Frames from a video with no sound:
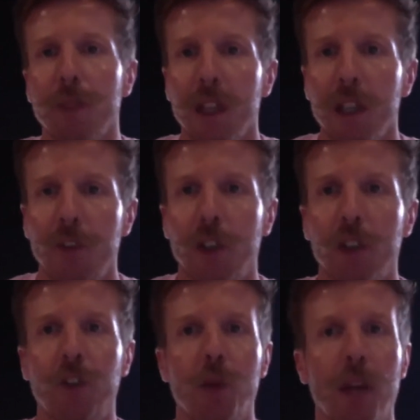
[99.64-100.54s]
Very
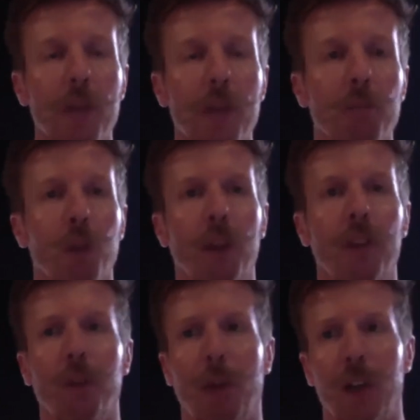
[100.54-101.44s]
few implement the
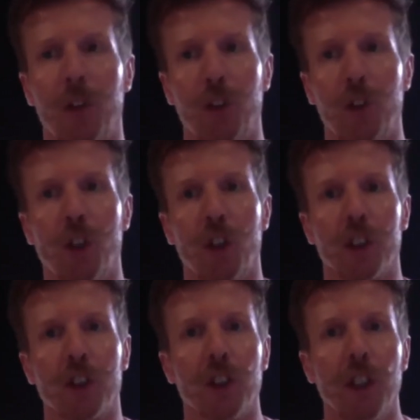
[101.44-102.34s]
powerful
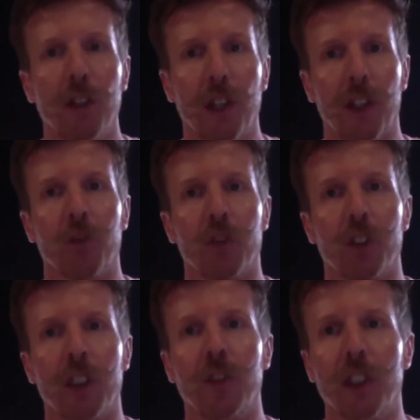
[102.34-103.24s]
knowledge that they've
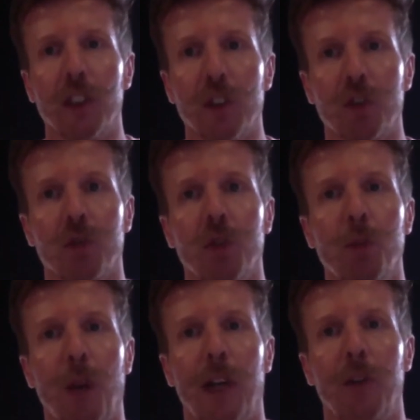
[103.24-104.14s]
received in the true
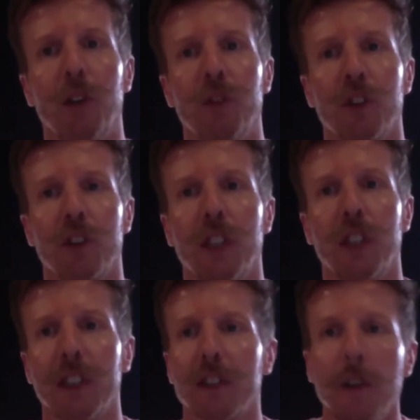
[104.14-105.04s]
power of
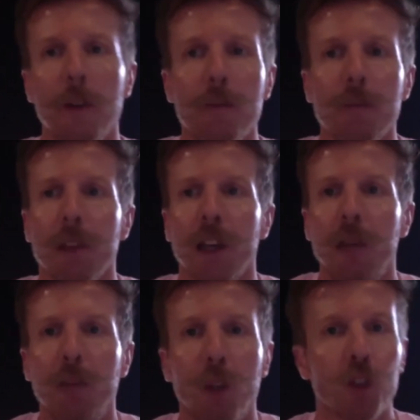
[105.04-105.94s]
success. And
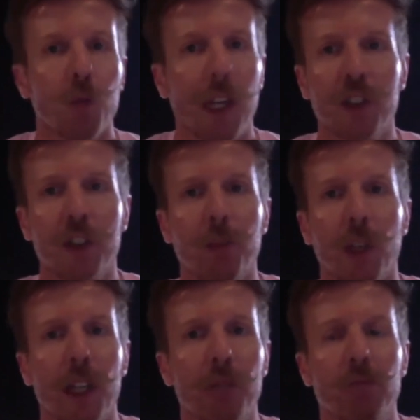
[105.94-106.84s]
most will actually
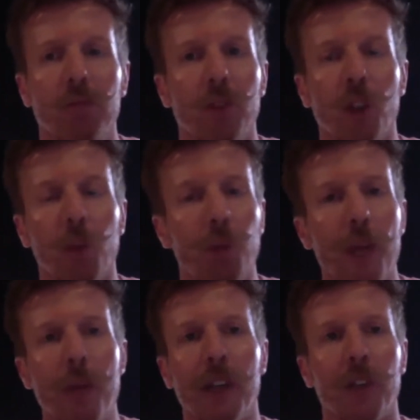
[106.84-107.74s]
blame, they'll blame
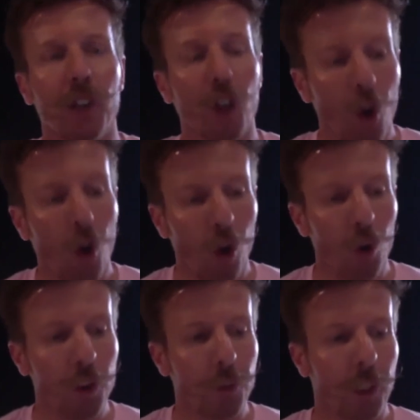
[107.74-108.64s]
anything. They'll
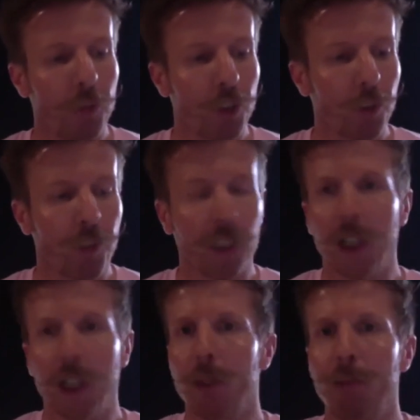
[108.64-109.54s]
always blame something. There'll
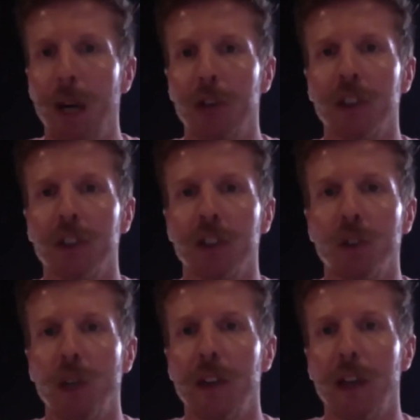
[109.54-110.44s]
be barriers in the
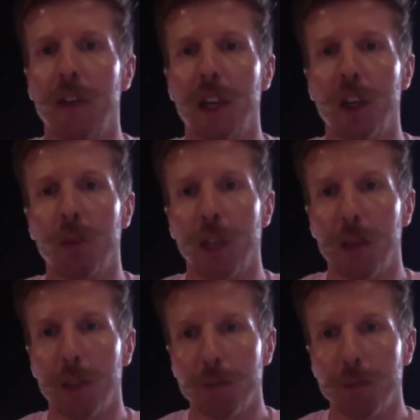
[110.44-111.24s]
way that they are blaming.